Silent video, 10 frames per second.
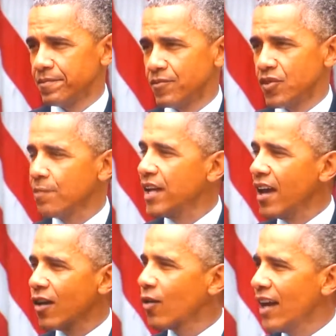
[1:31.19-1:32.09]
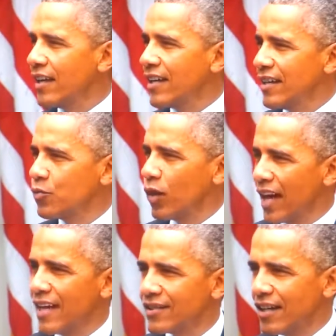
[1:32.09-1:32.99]
someday our grandkids will
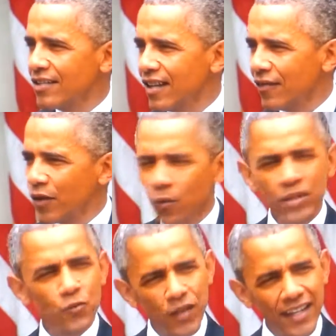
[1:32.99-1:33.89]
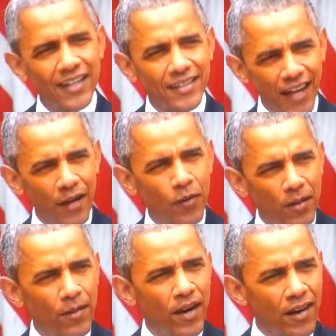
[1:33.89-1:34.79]
ask us if there was really a time when
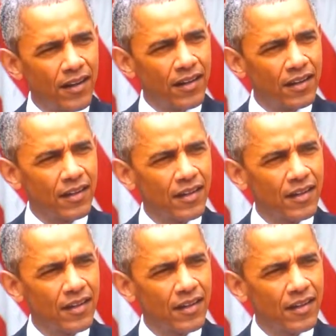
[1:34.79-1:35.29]
America